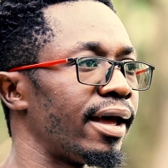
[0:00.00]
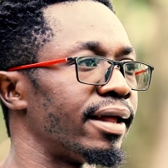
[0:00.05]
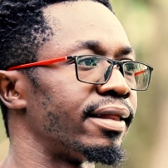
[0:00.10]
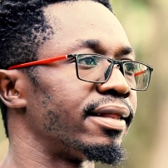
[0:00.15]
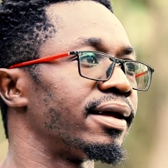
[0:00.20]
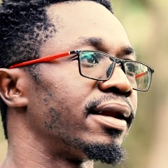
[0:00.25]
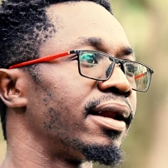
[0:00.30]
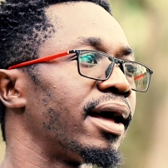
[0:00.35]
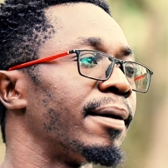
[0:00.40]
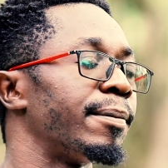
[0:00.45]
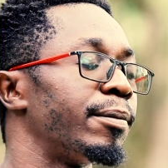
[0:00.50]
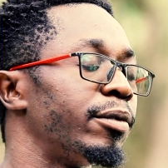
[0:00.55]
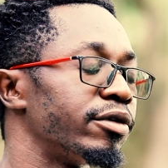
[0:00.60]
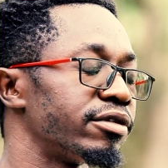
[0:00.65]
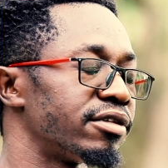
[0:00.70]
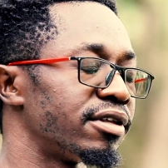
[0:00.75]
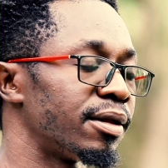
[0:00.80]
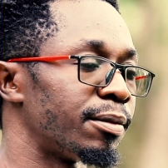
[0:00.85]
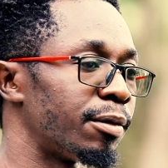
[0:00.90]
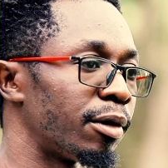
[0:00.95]
and then I
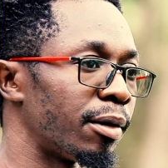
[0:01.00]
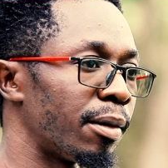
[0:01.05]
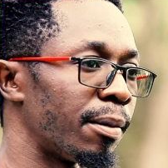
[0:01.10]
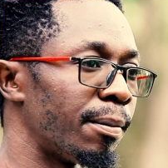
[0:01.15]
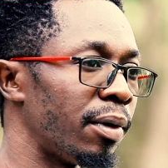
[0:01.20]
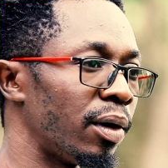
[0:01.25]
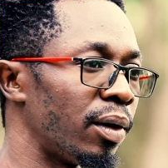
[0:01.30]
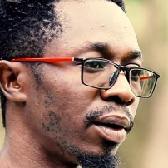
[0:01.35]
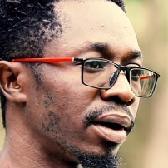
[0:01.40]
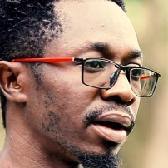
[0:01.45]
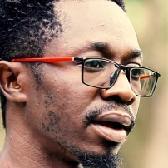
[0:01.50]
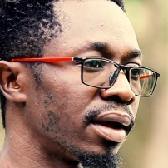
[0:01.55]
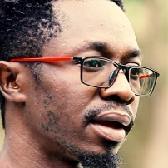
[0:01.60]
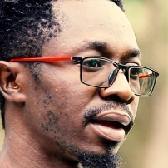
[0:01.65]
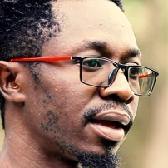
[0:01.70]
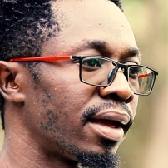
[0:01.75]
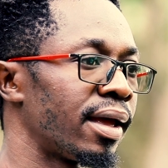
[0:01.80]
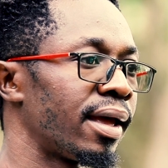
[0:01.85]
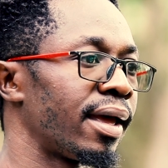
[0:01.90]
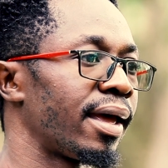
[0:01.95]
posted them on a blog,
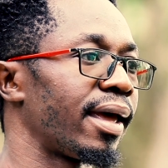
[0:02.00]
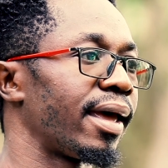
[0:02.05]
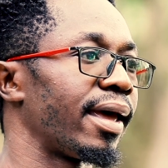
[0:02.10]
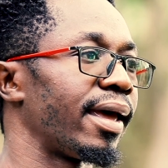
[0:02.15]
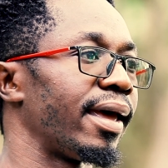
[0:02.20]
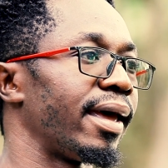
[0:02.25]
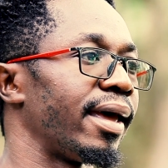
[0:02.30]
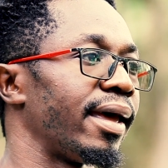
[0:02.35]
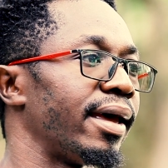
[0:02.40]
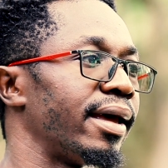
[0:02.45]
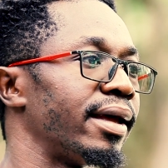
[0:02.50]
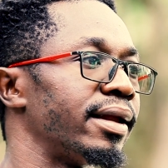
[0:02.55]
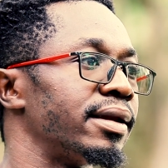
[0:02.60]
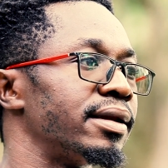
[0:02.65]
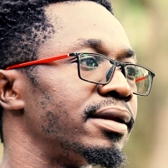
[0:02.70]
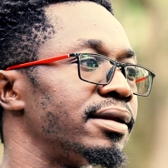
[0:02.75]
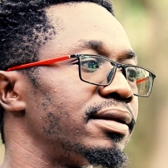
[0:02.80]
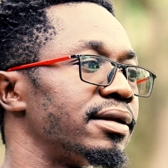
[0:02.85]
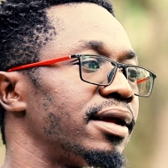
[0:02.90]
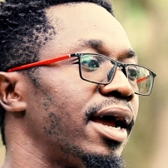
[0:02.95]

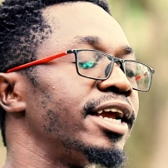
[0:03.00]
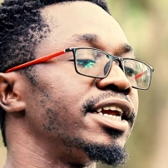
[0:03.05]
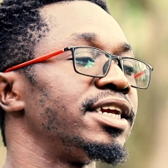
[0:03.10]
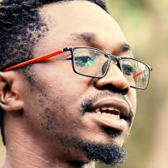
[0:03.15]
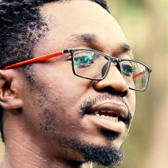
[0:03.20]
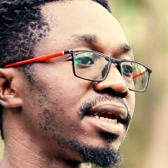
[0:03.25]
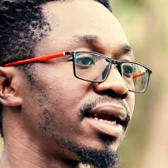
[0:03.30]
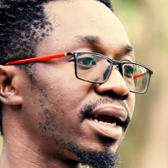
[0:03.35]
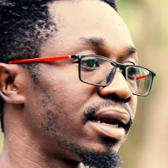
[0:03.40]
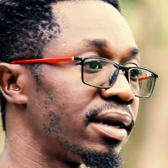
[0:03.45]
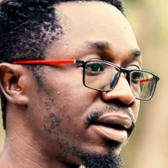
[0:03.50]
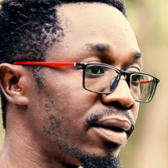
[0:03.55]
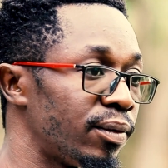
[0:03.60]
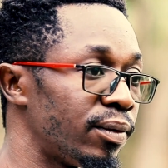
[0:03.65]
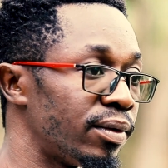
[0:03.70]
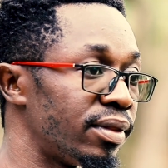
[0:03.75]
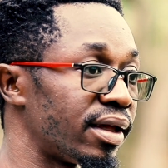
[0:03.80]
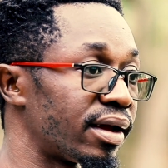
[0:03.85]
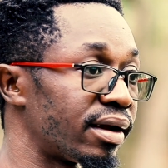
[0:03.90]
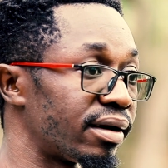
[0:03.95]
and I shared
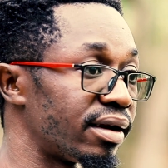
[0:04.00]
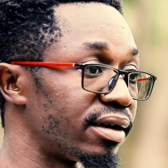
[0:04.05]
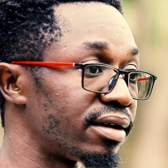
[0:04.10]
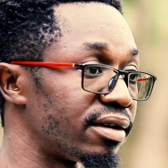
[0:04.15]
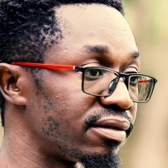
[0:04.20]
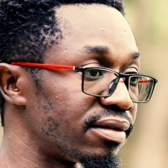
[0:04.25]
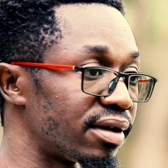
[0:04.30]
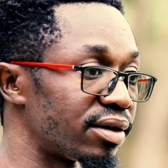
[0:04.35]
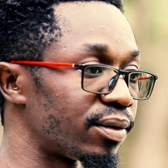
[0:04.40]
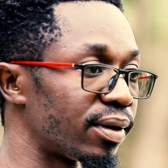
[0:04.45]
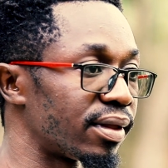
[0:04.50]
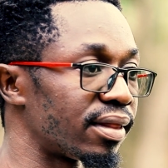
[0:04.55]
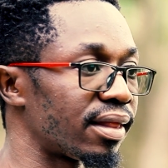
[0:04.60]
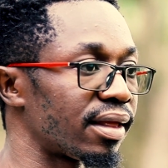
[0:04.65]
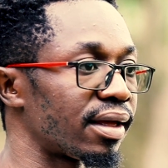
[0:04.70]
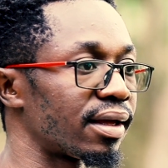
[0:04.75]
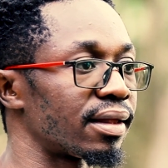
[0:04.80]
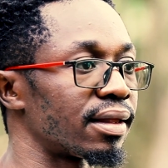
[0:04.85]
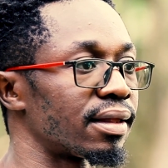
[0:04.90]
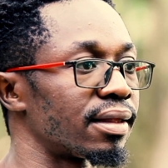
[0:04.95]
with the creatives that were
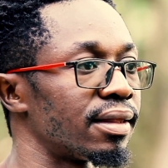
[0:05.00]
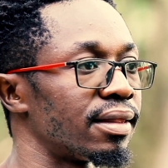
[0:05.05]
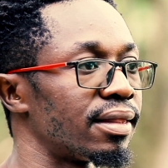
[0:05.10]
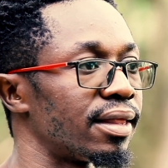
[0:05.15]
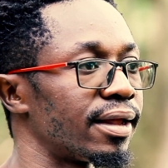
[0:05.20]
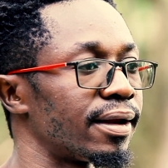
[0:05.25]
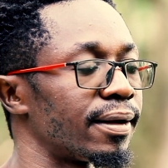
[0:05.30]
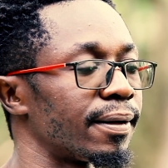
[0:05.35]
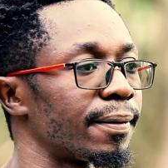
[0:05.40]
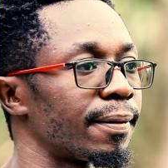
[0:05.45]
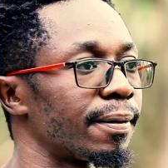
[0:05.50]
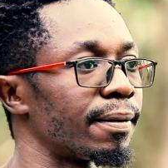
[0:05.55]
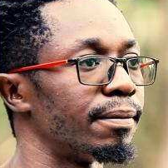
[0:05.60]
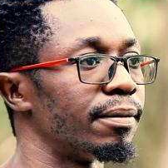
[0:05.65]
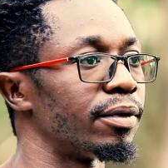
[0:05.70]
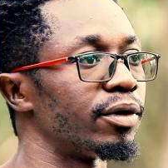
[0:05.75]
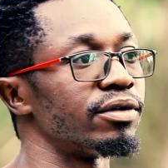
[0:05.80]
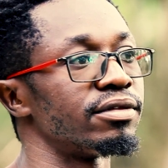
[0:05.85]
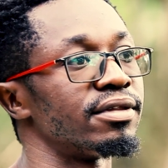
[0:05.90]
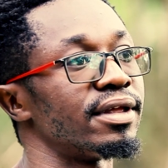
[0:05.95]
there then,
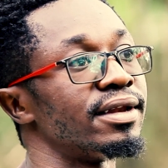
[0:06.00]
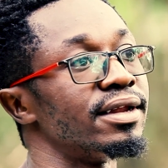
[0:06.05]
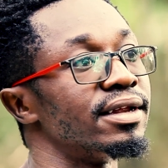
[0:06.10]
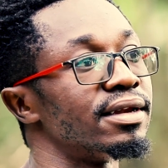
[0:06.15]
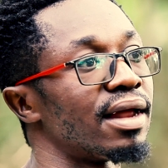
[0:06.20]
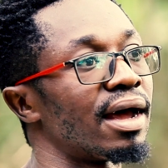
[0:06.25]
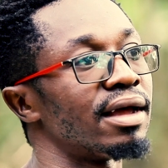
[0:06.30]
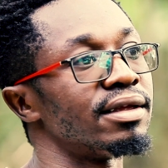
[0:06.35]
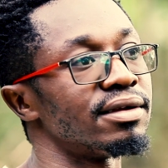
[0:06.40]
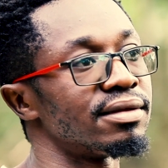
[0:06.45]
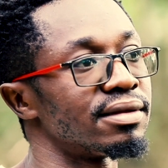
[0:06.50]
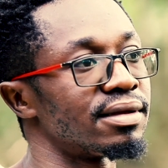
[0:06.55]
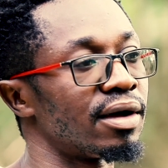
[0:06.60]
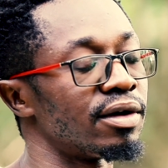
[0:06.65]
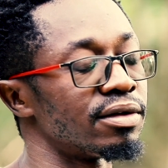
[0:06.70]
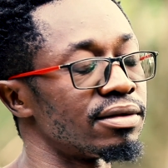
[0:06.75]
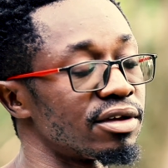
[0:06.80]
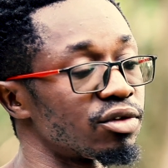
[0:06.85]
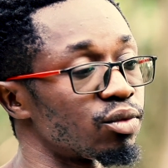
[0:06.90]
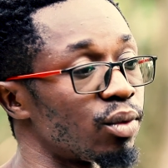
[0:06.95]
because
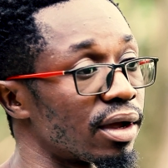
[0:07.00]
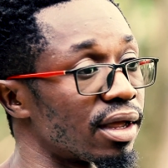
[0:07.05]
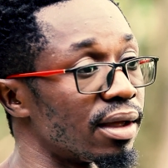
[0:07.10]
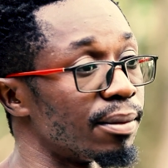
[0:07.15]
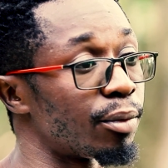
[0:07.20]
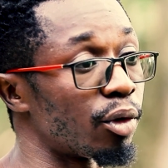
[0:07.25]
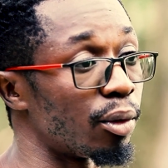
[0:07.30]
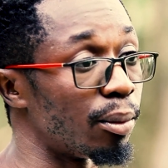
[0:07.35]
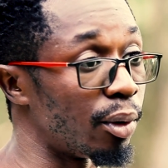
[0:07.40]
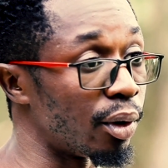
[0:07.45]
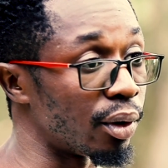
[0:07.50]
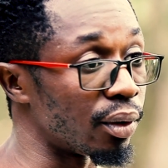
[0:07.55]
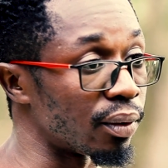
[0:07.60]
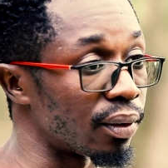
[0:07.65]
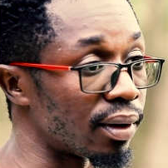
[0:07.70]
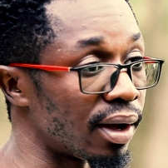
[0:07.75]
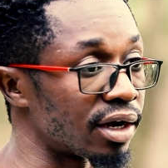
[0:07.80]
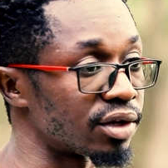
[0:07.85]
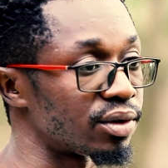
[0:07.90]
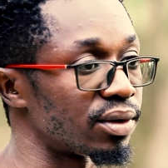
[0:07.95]
I was just working pro
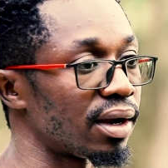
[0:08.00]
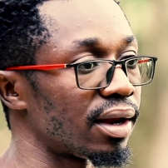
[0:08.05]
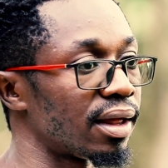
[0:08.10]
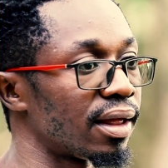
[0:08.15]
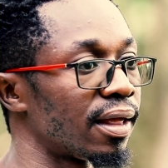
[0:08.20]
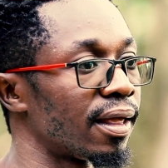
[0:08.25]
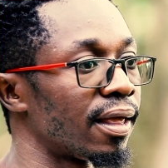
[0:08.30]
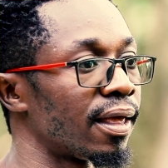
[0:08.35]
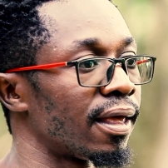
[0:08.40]
bono actually.